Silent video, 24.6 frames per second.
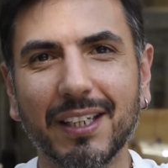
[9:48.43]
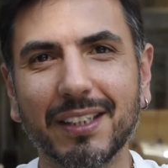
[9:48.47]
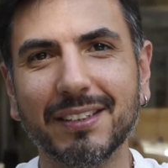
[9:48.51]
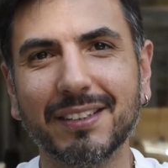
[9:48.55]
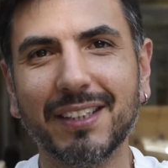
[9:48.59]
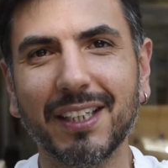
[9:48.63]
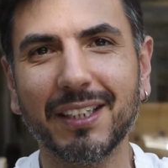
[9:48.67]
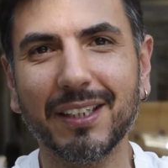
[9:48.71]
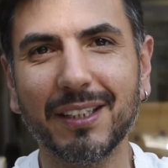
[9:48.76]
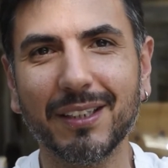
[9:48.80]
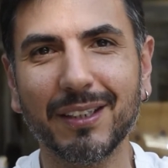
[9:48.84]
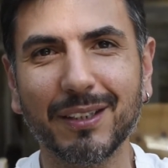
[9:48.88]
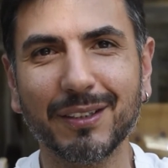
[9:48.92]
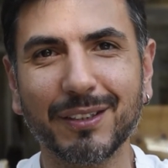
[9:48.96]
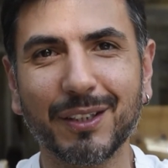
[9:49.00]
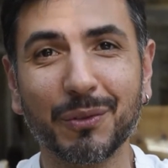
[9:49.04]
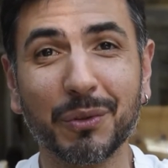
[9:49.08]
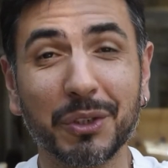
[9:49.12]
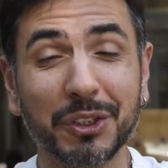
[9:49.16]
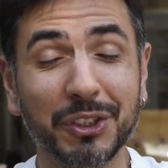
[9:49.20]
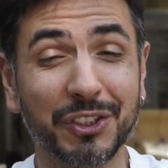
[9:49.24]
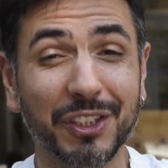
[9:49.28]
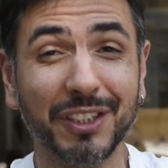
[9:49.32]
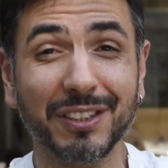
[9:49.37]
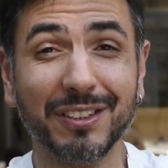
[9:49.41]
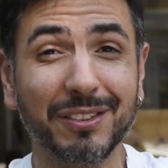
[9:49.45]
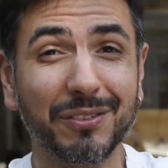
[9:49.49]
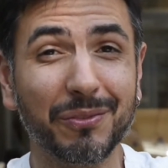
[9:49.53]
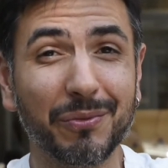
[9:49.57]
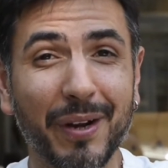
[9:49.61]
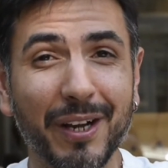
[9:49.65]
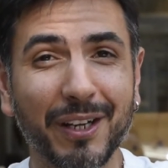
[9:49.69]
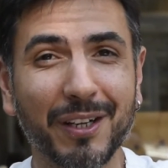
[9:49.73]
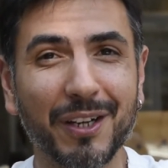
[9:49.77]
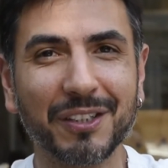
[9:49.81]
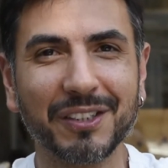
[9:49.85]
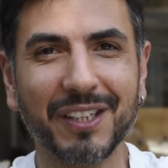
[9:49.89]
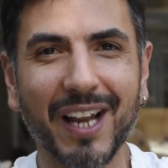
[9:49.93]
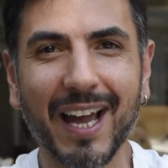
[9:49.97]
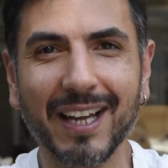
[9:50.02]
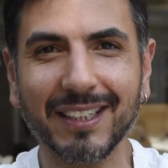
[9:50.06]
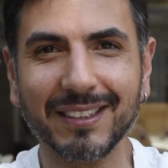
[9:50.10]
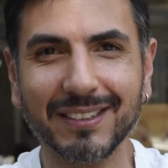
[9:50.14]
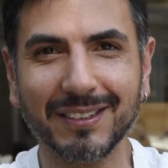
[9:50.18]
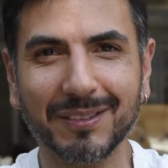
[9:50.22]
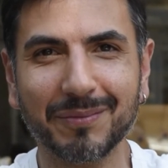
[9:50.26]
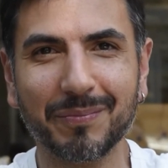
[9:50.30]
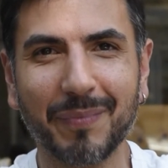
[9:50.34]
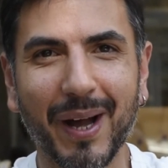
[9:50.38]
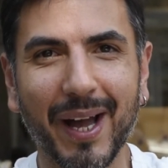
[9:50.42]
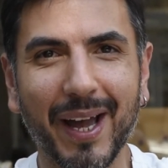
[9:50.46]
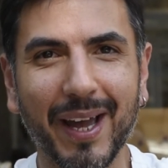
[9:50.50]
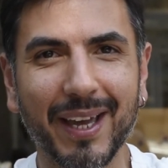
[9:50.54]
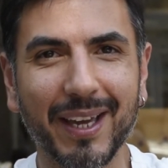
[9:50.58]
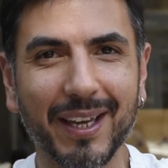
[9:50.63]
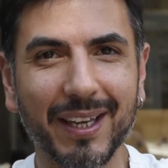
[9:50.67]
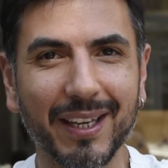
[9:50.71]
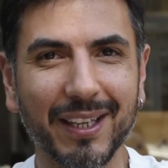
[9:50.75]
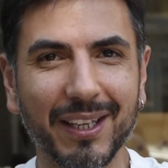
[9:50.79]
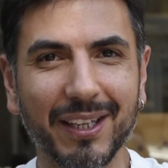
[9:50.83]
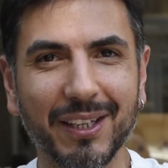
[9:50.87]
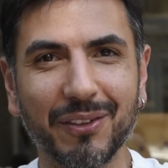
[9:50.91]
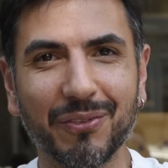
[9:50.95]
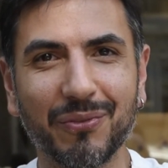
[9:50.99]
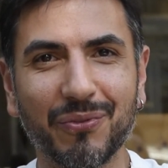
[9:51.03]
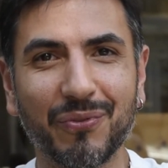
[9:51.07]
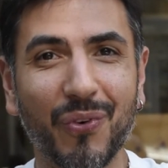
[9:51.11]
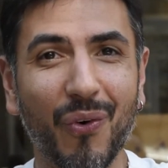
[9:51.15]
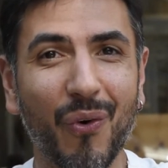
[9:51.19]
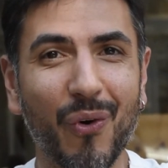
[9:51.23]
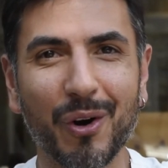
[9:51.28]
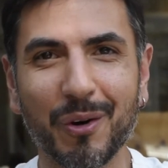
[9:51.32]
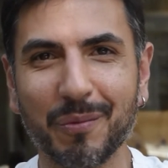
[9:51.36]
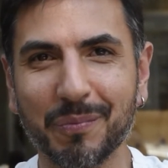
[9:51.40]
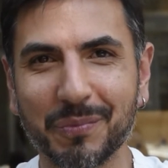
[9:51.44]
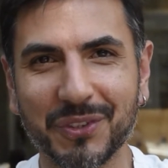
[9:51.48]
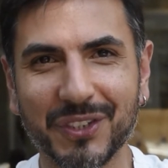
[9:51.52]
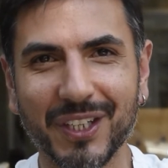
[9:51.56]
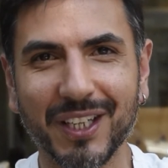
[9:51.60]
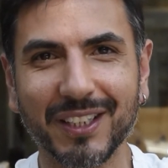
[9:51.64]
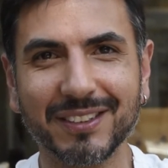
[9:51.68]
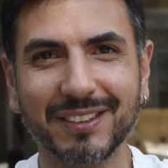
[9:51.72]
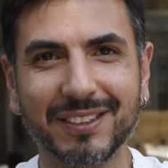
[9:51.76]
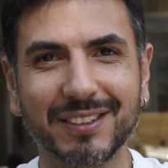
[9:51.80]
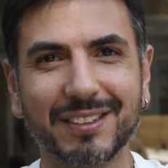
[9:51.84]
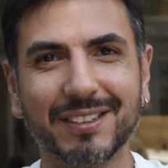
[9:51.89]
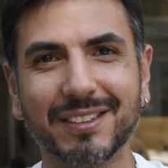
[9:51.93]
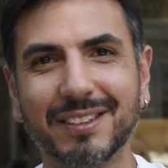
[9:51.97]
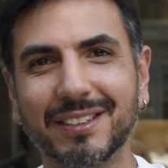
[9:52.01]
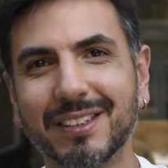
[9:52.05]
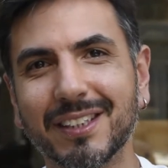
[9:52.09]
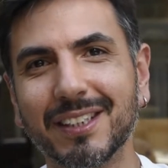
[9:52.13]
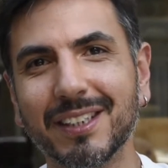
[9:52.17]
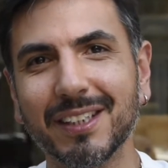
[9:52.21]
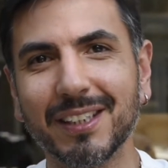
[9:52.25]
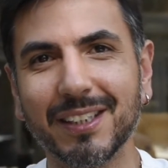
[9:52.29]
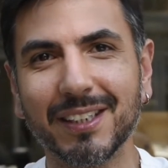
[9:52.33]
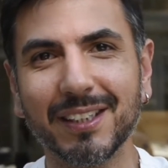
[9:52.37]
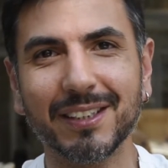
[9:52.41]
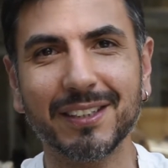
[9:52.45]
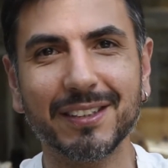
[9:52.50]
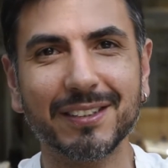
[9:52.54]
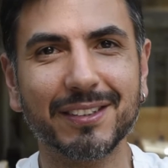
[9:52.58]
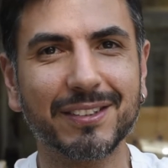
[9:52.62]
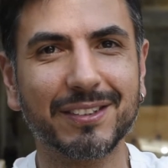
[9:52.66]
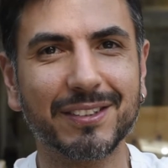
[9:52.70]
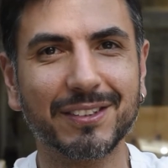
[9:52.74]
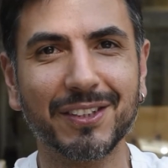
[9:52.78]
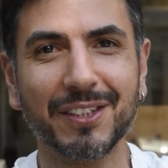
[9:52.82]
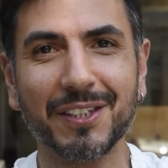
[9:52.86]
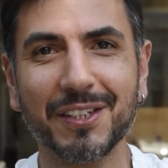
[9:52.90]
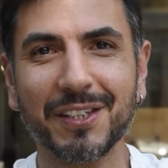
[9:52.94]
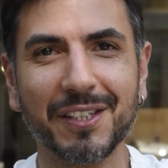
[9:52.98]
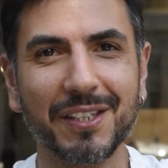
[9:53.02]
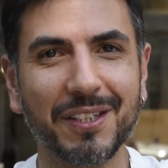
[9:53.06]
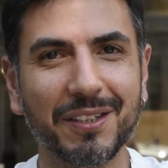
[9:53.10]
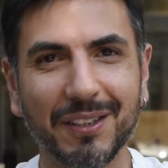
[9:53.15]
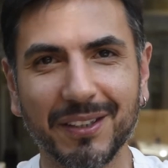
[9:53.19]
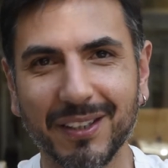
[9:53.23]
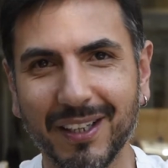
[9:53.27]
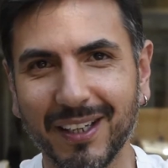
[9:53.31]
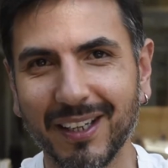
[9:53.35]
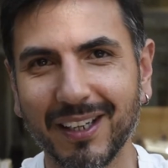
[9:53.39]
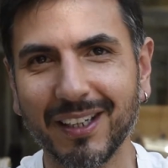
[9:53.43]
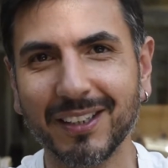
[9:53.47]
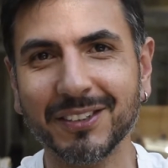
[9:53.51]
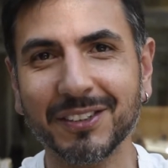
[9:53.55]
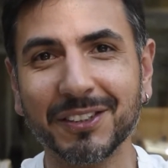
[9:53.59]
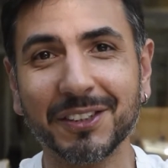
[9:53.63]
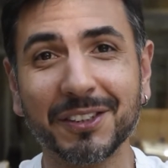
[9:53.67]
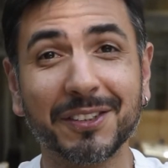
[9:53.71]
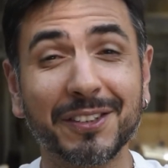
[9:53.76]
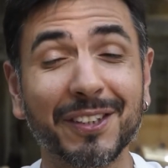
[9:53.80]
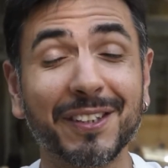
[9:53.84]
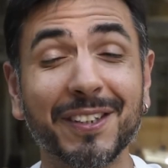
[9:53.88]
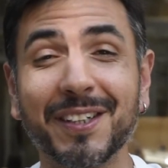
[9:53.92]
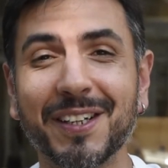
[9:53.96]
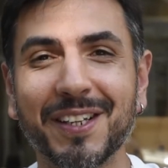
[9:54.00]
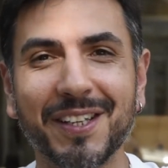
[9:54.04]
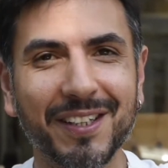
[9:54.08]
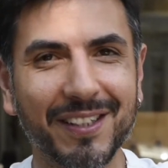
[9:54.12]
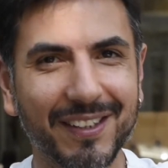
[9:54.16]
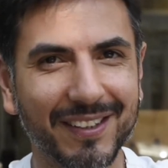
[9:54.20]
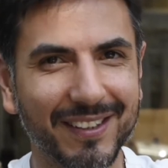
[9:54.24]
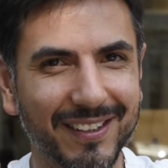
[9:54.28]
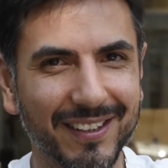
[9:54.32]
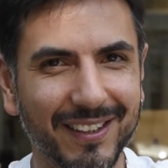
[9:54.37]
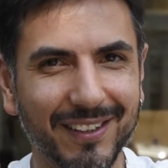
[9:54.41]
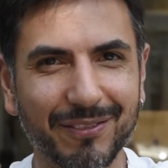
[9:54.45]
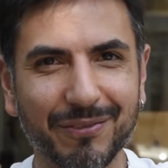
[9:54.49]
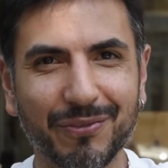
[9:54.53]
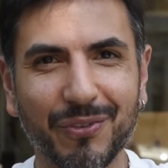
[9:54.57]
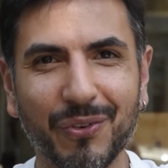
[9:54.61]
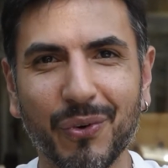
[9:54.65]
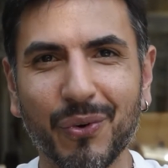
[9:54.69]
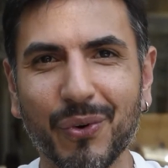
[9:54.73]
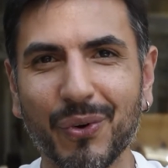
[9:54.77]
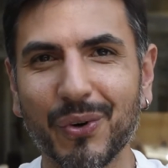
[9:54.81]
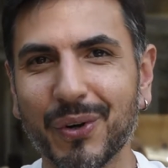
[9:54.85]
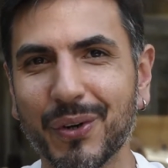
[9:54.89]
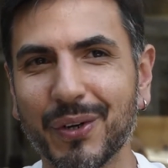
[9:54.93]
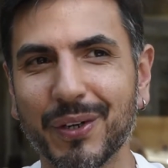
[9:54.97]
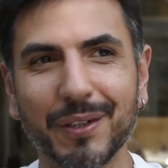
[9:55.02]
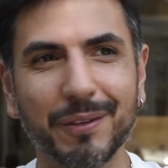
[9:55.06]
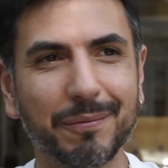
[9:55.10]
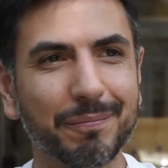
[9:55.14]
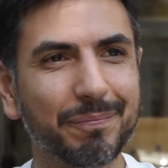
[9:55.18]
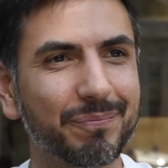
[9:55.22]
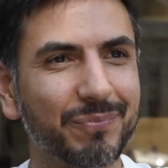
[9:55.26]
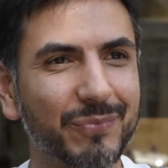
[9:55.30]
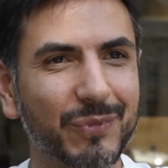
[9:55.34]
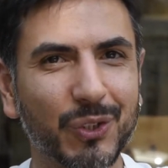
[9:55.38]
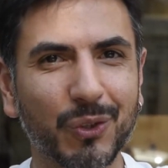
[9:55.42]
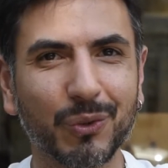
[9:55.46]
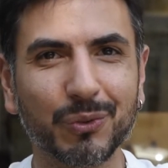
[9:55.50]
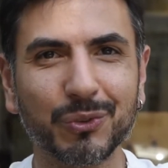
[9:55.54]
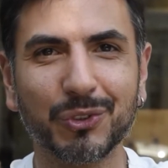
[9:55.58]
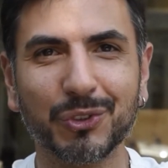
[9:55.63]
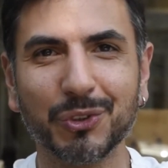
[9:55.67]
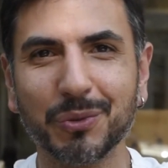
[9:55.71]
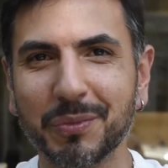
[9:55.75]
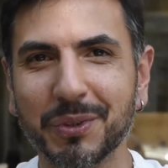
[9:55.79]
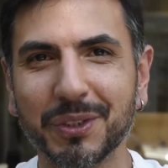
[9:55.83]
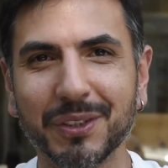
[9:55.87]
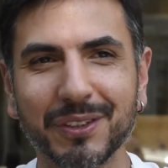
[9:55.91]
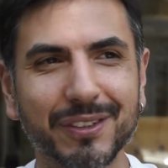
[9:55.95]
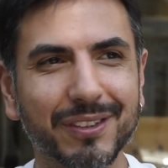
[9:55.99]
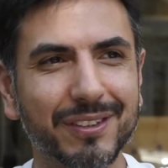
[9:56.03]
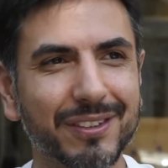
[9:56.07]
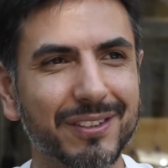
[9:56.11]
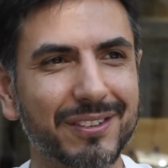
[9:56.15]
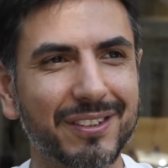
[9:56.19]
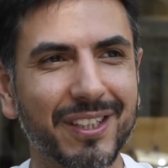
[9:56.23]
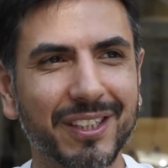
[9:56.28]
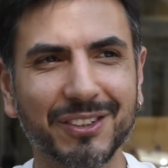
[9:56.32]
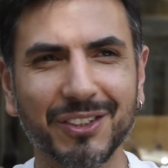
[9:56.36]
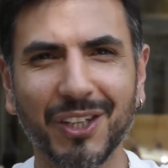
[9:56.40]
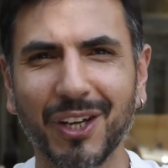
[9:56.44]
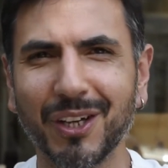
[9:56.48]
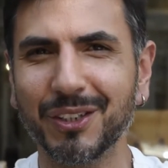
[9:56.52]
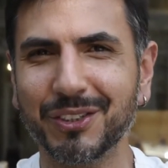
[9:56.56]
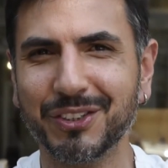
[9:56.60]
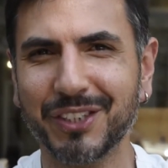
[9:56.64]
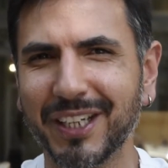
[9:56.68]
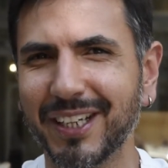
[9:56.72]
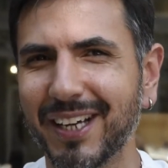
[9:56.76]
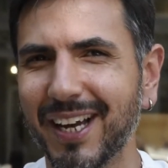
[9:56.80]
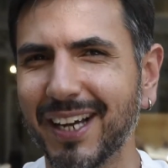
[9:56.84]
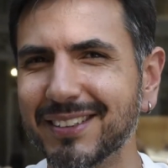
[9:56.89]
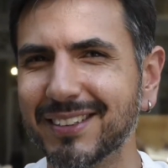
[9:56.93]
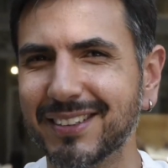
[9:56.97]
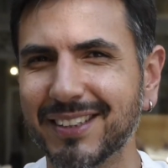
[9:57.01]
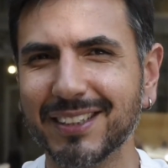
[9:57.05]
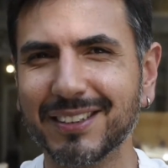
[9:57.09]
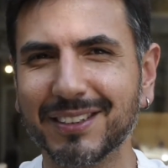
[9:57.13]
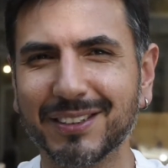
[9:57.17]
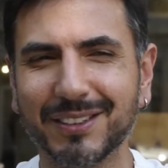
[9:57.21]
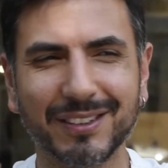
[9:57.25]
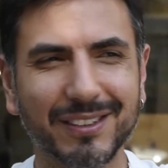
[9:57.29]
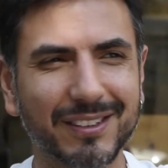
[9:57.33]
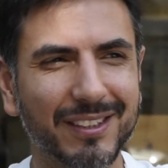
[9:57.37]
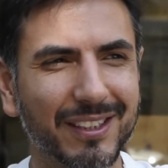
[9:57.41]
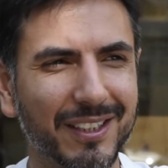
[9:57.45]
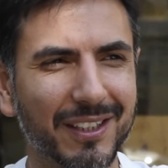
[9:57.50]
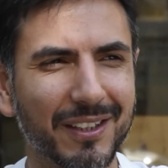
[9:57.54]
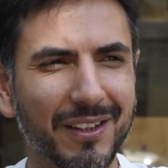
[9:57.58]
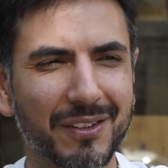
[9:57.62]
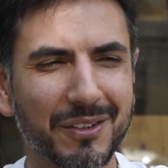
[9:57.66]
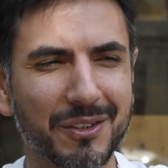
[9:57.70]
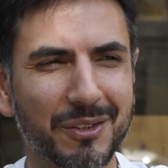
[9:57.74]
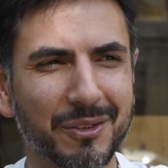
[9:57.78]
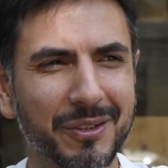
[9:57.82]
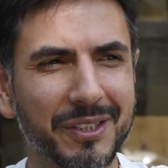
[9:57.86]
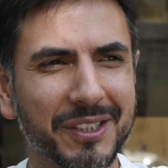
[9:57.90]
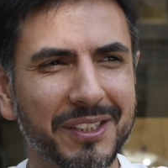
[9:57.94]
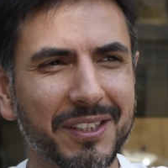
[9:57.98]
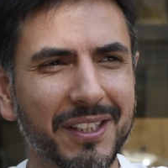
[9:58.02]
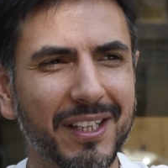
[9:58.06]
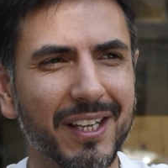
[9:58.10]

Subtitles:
They were just recognized by Forbes as the 30 under 30 for consumer technology. I guess that's the category.